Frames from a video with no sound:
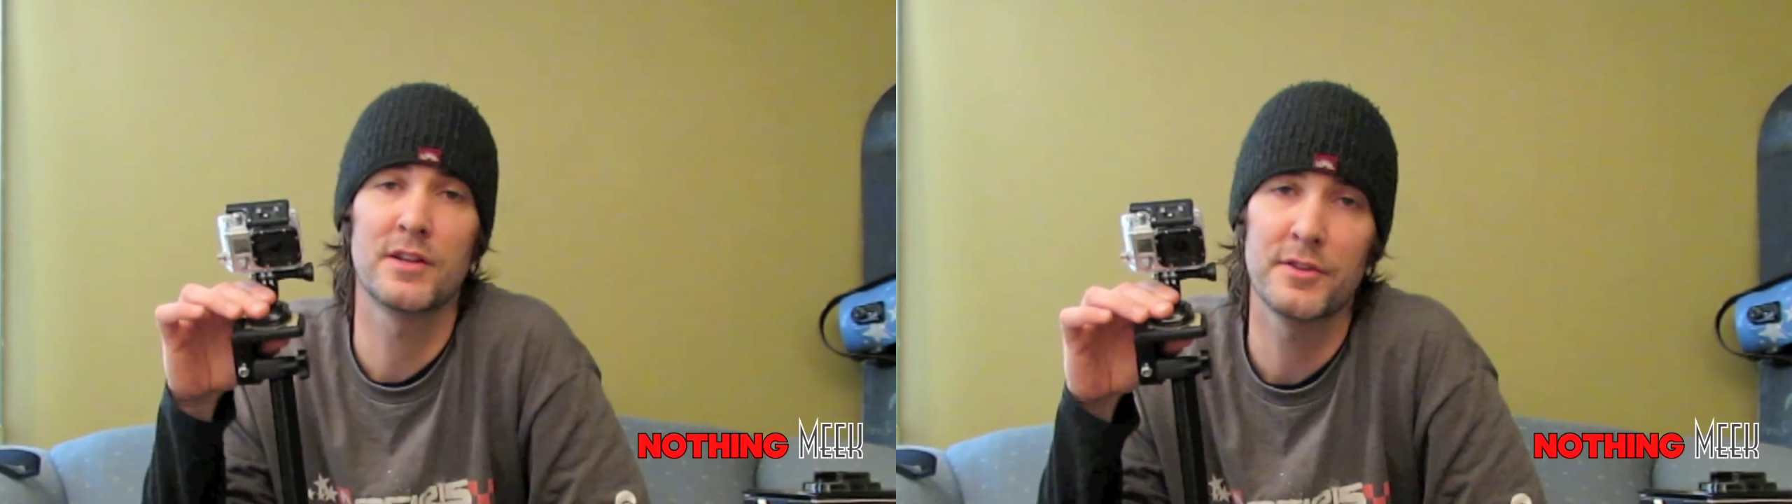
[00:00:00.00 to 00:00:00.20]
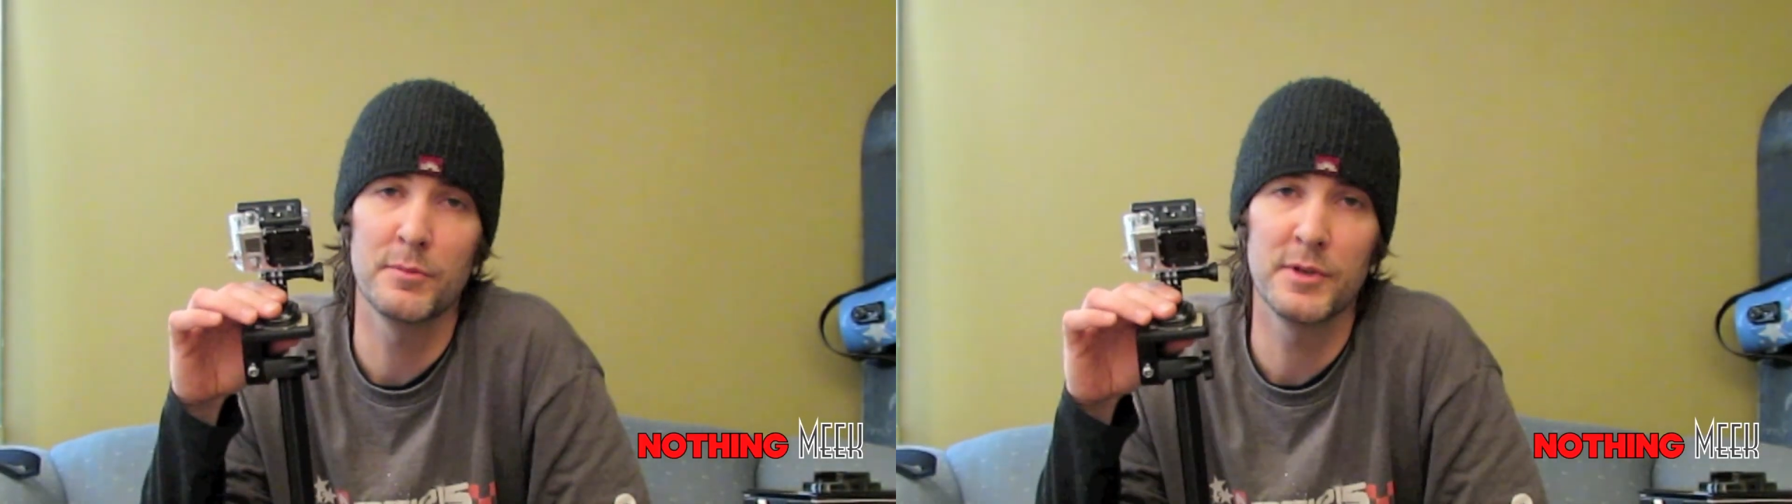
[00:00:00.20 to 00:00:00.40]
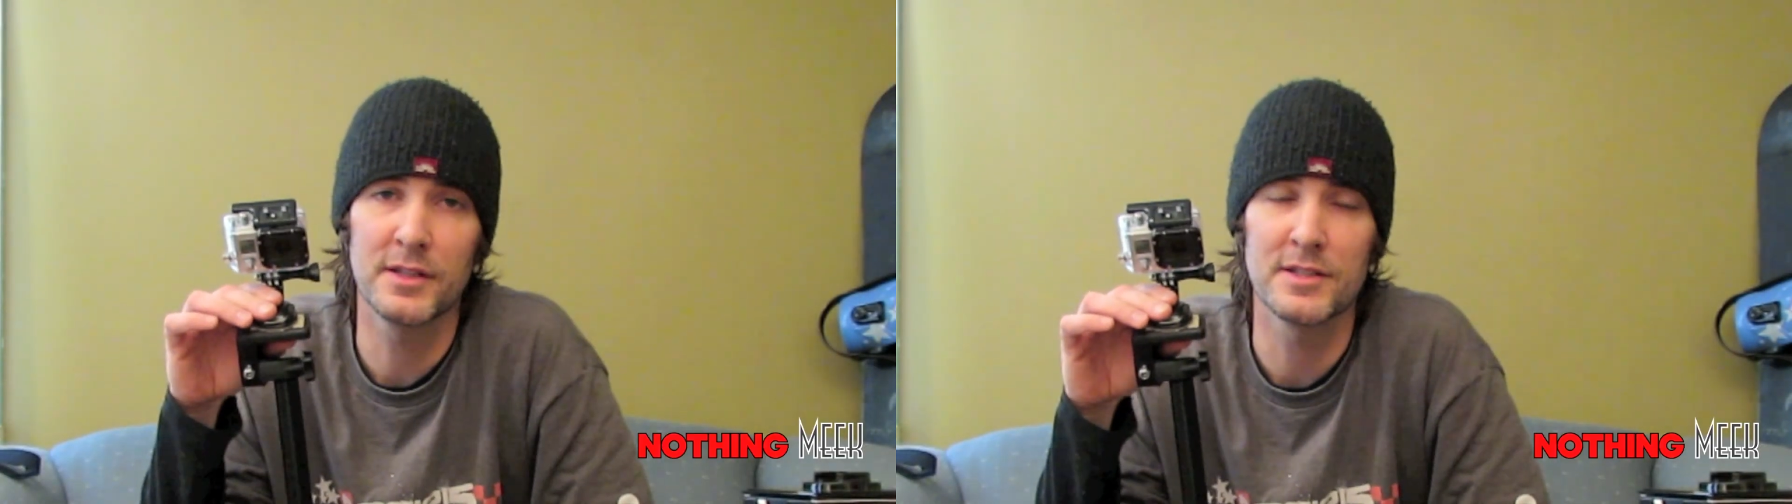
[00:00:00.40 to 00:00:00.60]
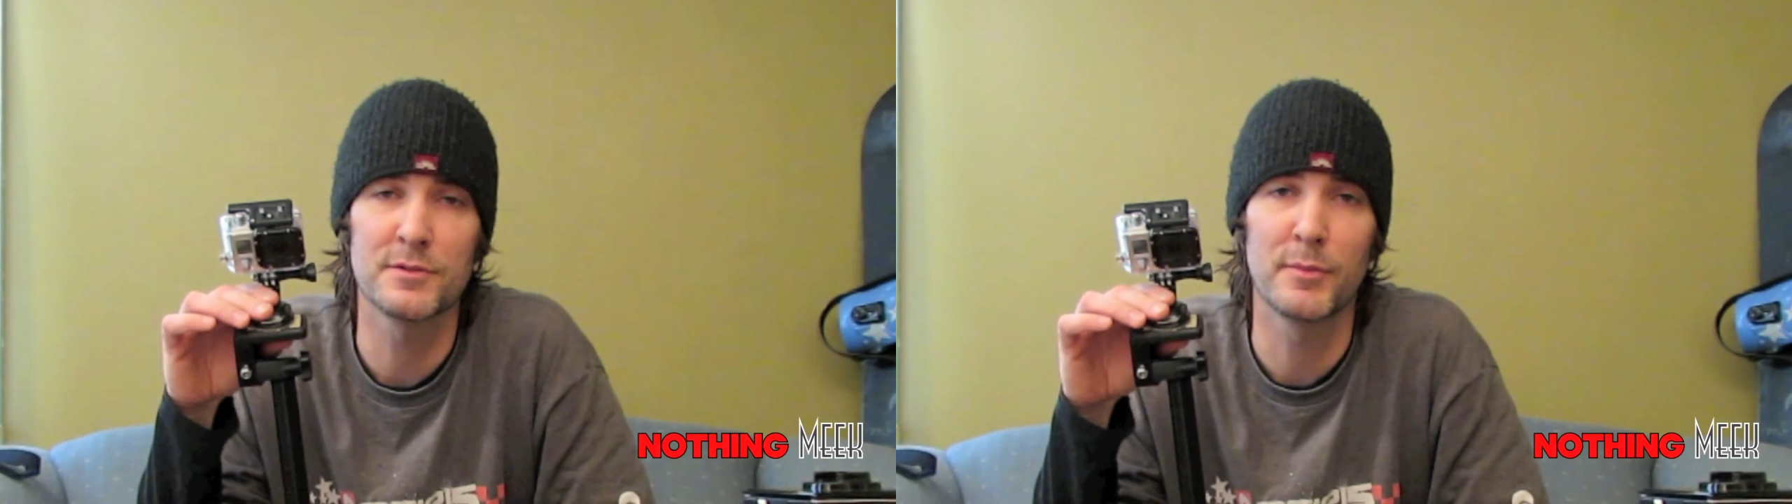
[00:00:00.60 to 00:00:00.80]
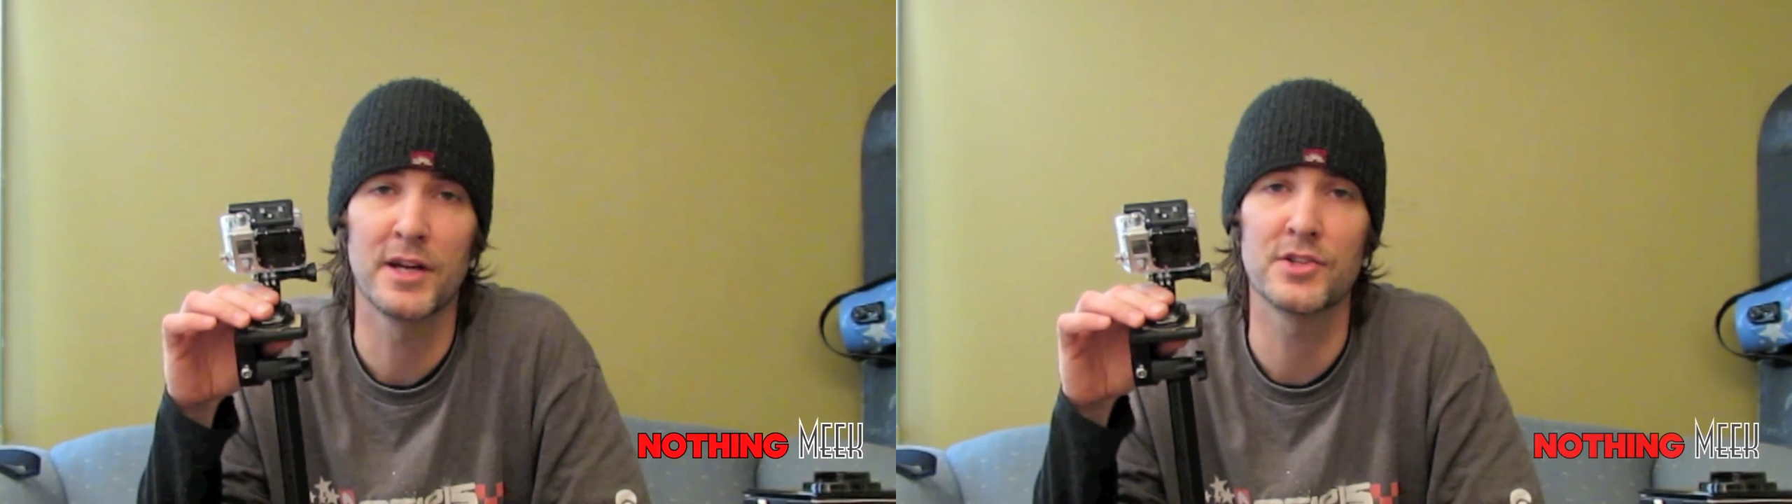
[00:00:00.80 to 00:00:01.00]
Nothing Meek, and this is
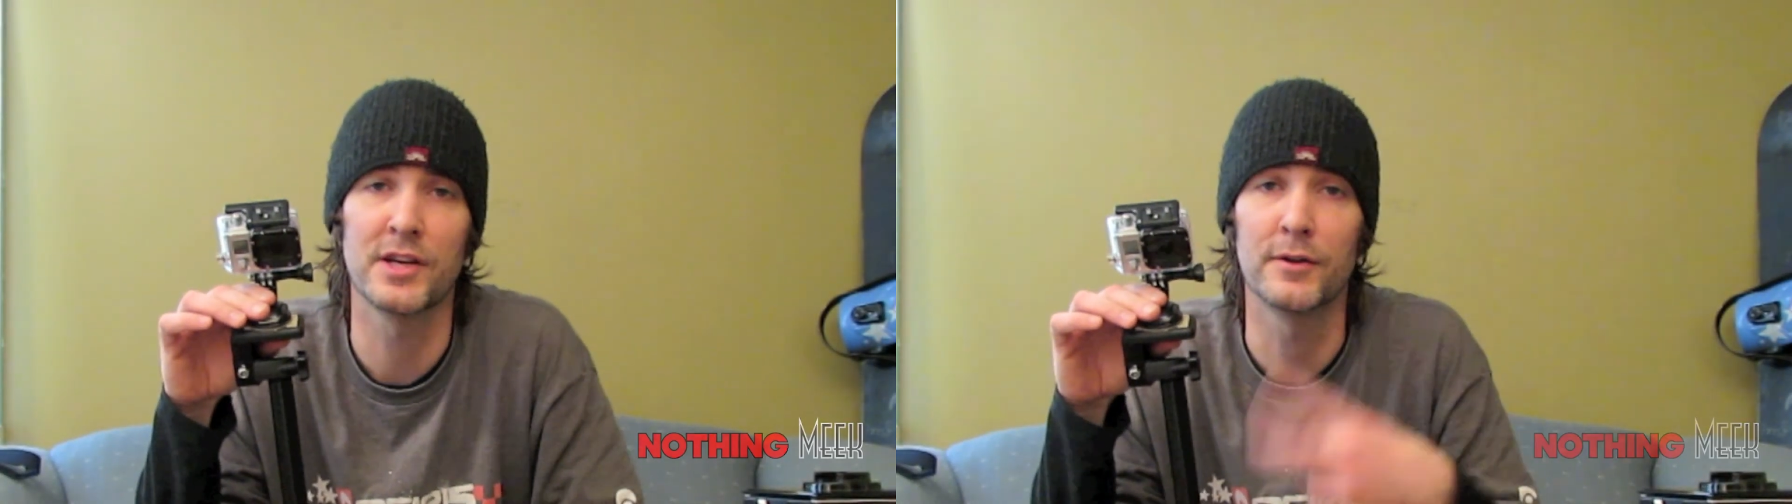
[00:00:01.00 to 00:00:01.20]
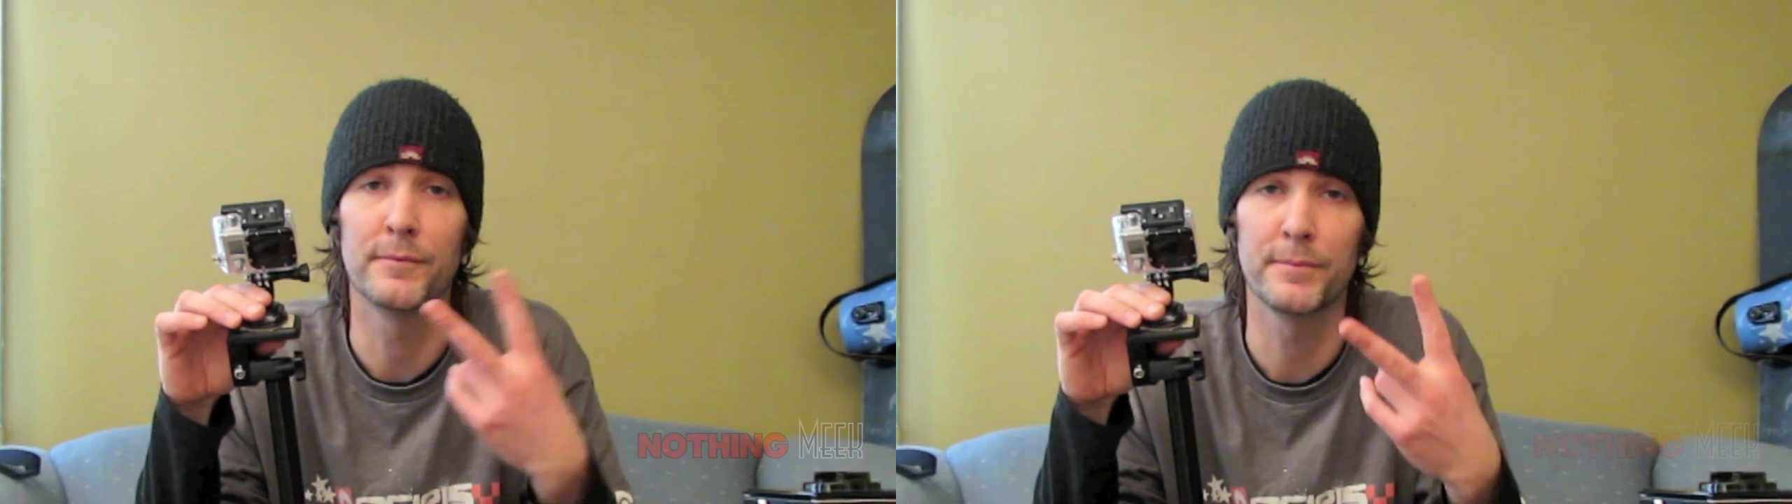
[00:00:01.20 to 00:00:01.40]
my channel.